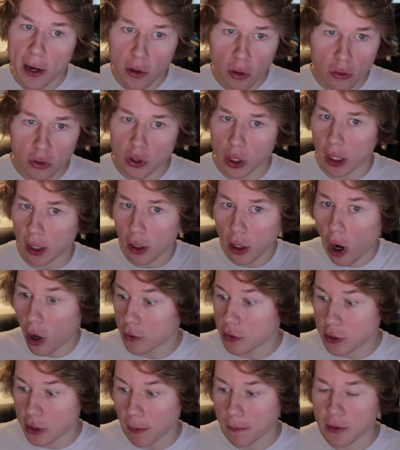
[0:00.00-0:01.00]
renders and
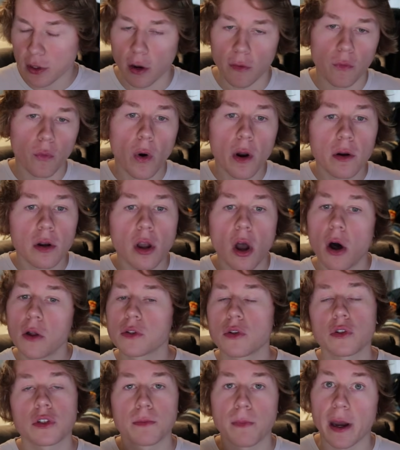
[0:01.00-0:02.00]
concepts of what
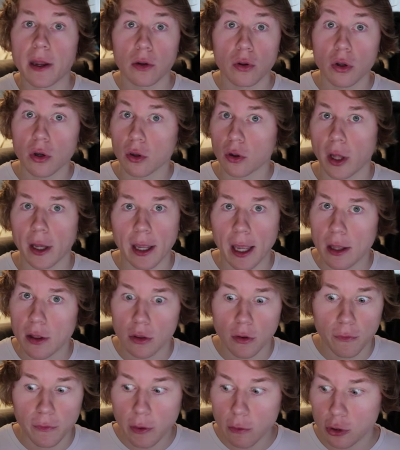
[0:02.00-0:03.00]
consoles might look like
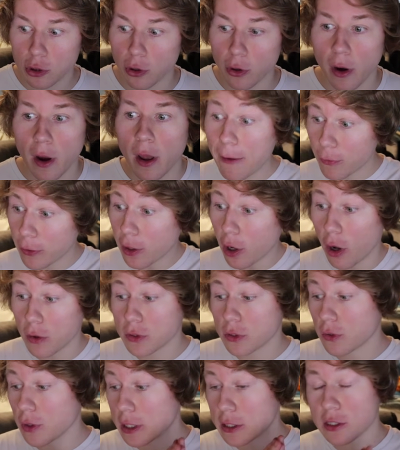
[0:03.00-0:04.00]
in the future. Every
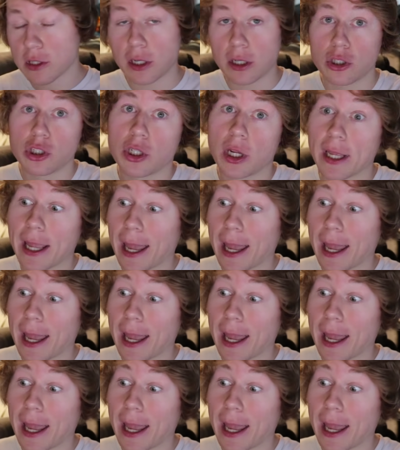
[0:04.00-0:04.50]
console is stitched